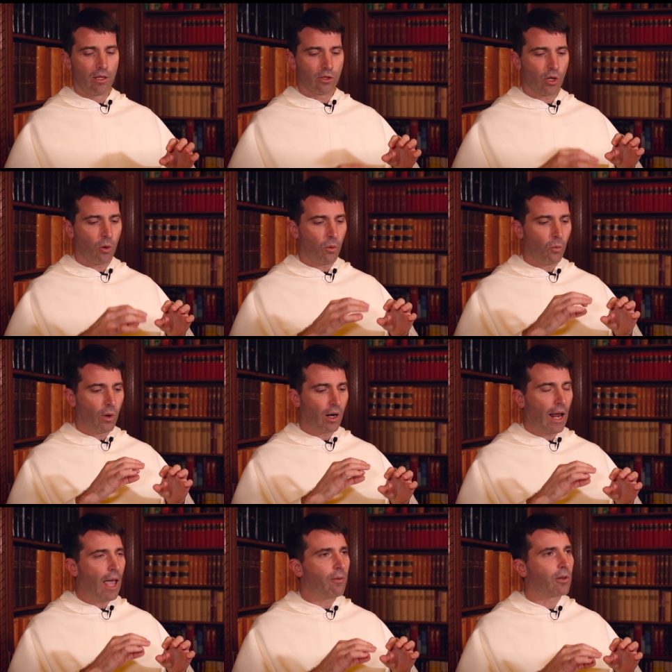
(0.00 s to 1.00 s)
So,
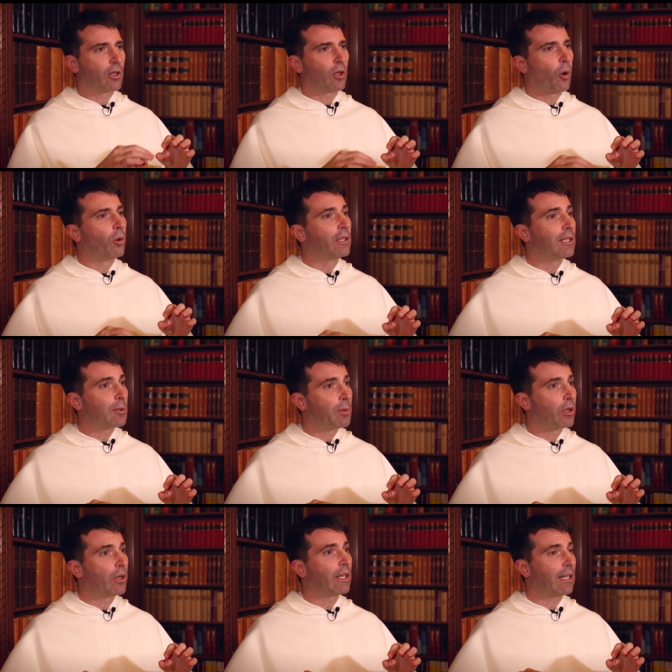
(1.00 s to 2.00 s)
wherever the Holy
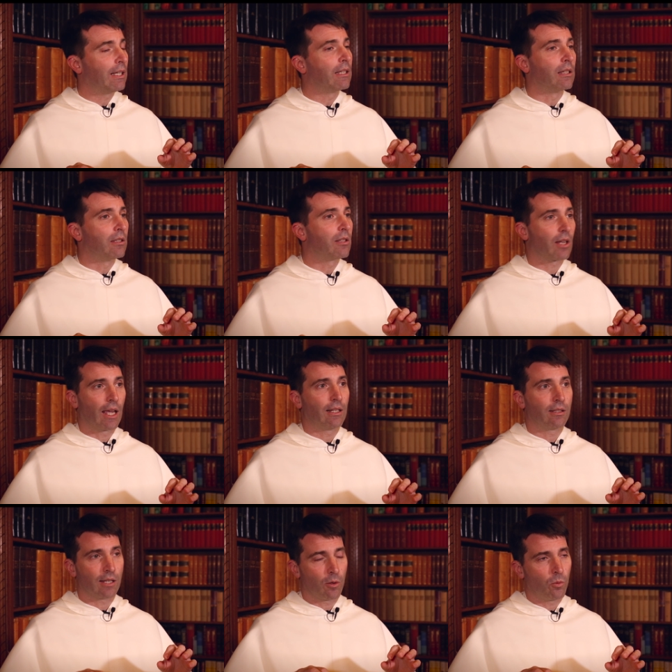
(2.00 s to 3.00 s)
Spirit is and
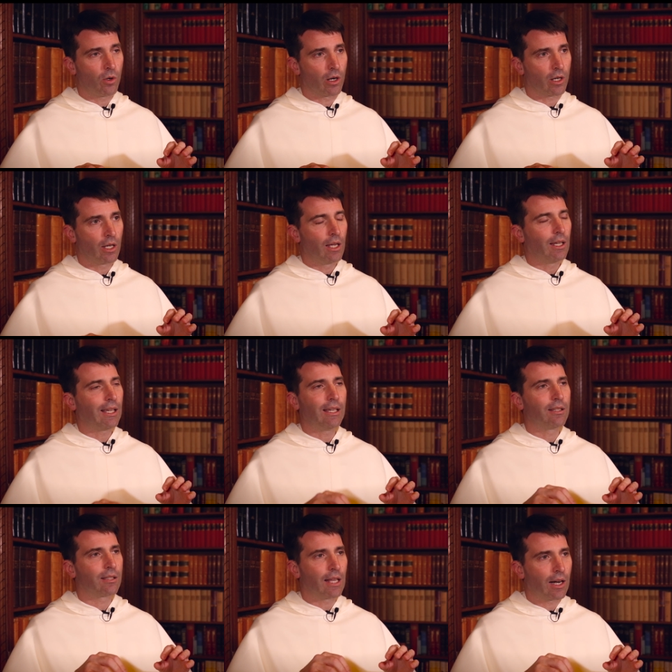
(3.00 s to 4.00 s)
is at work, he
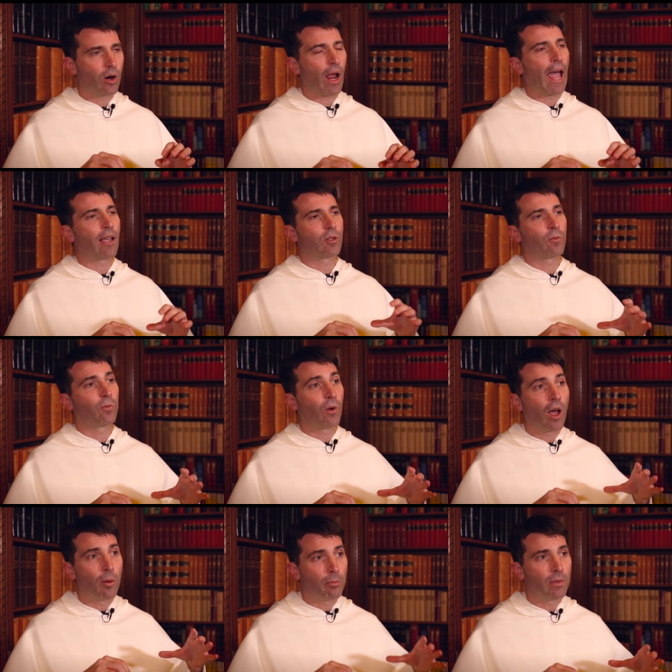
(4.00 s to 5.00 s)
is there as
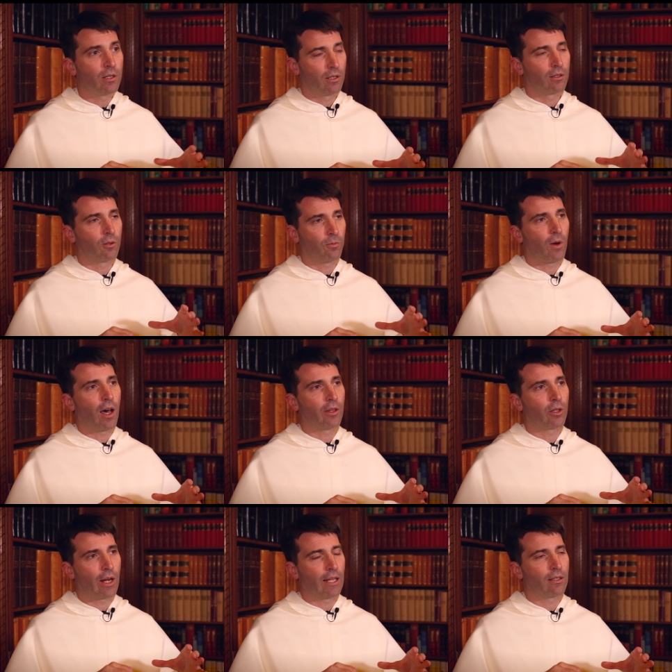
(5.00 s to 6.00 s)
from the
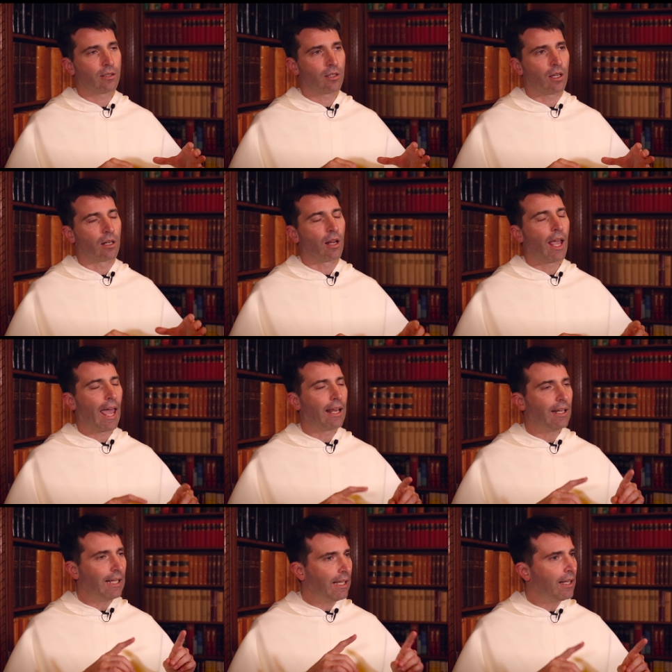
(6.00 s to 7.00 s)
Father and the Son.
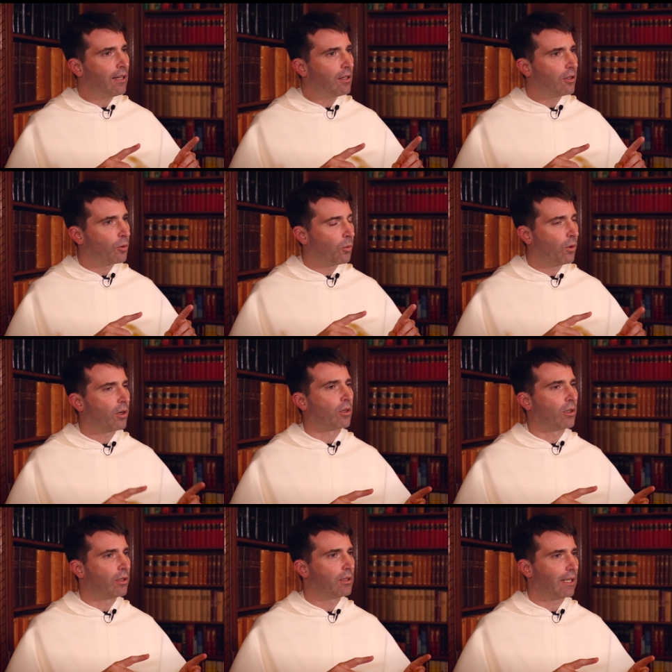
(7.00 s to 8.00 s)
And in the
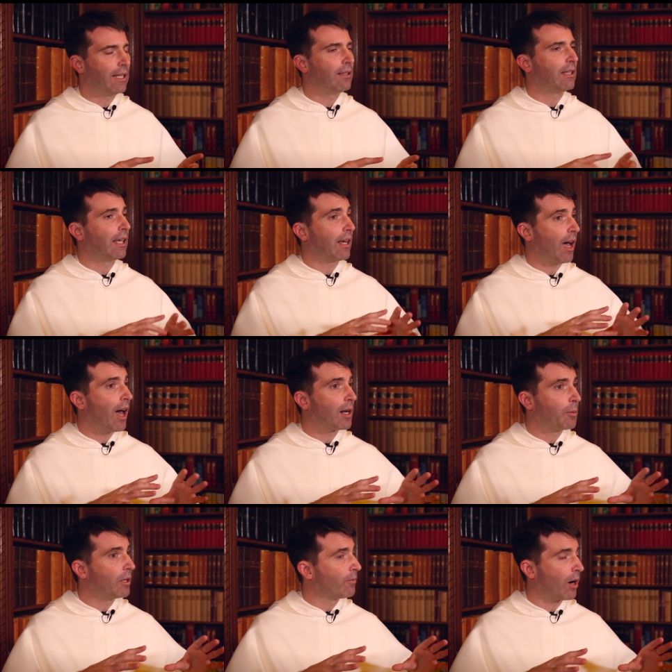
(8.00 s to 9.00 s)
world, in the
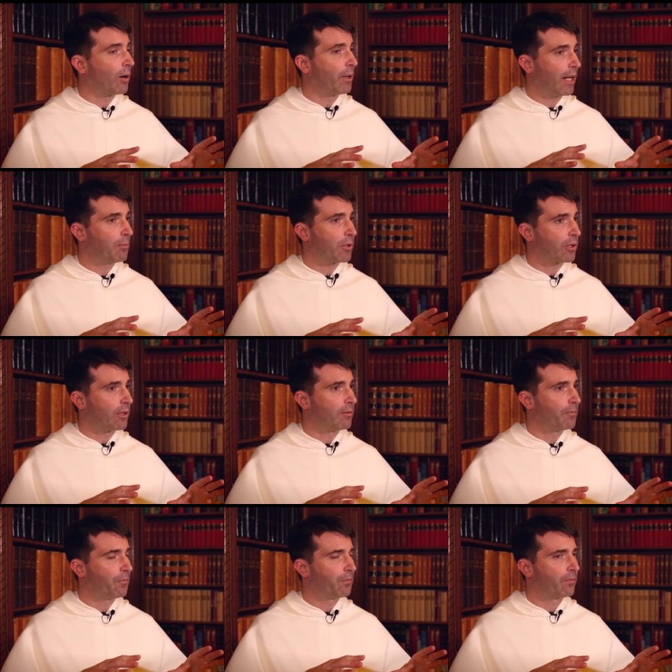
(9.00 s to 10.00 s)
economy of our redemption,